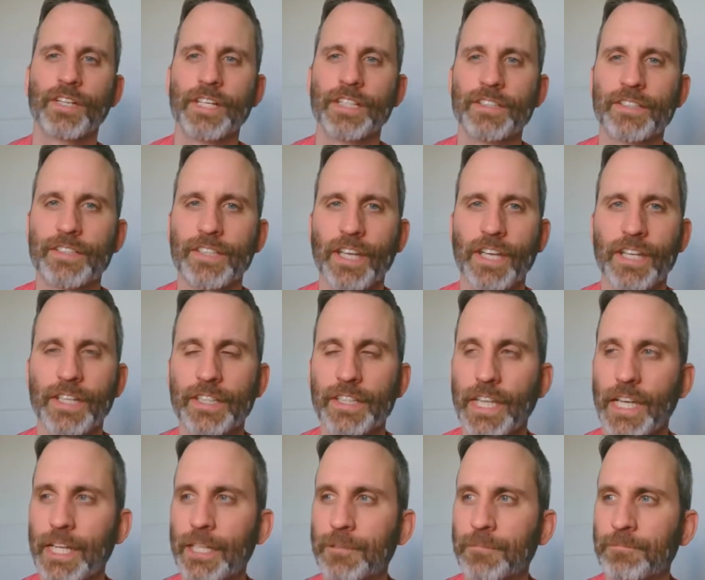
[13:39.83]
and saying
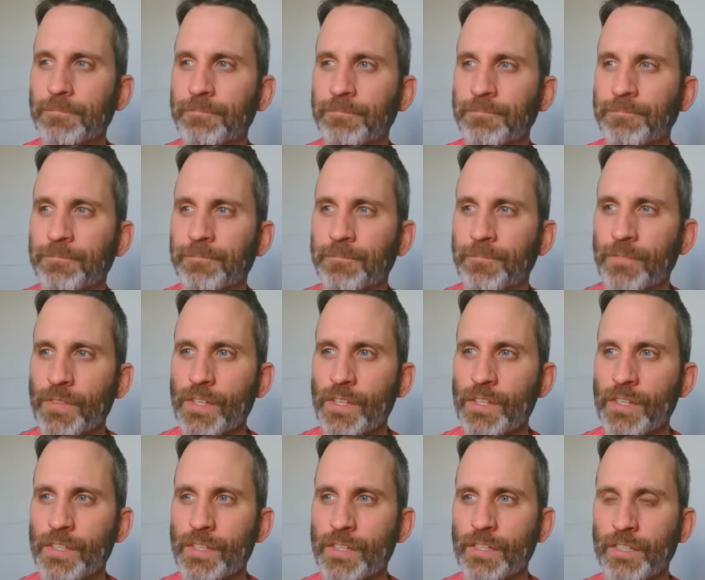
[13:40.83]
that
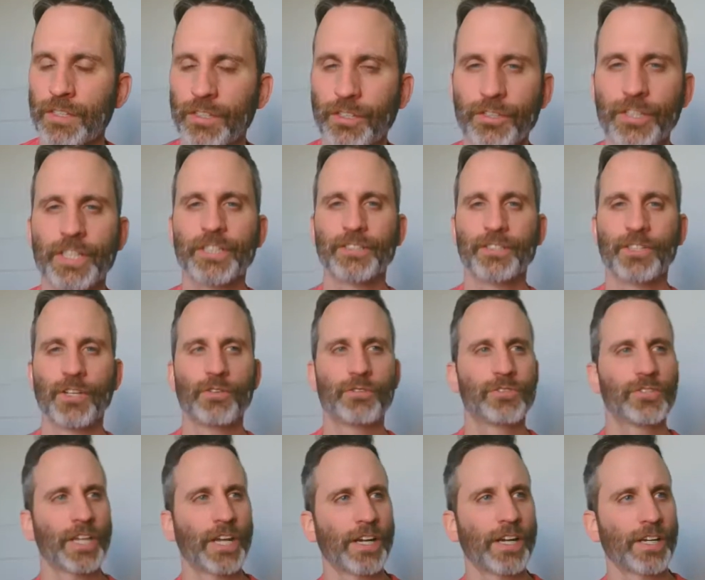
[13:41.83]
there is no
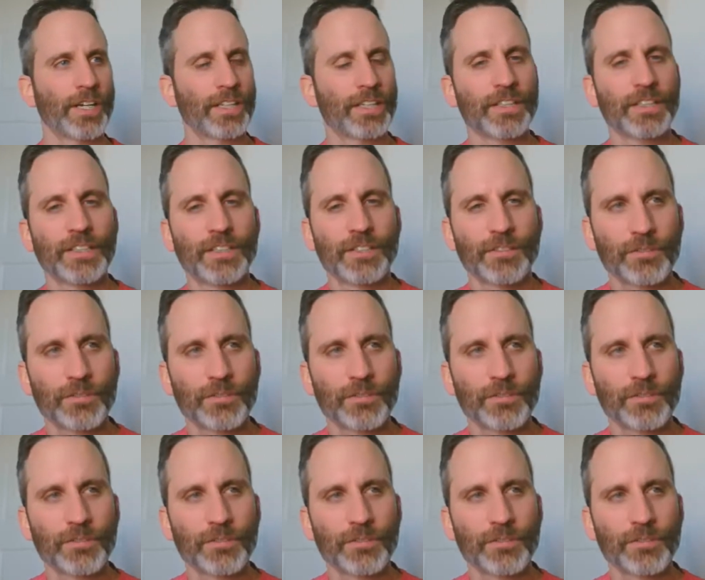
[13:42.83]
chair.